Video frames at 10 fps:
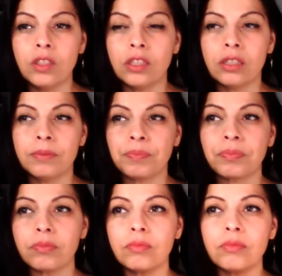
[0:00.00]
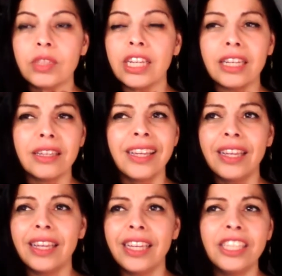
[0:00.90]
insurance
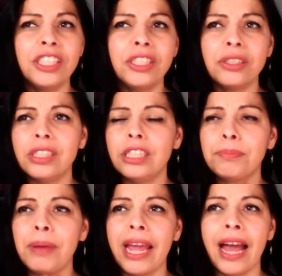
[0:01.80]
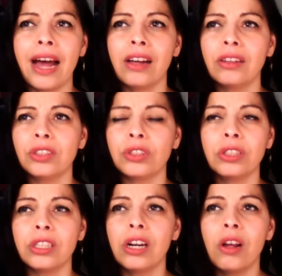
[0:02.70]
payouts, or or
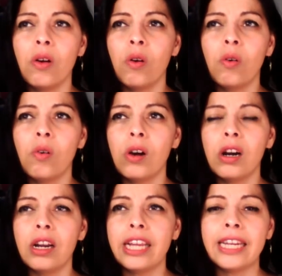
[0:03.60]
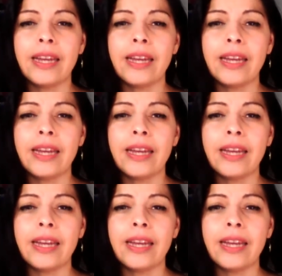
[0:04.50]
inheritances,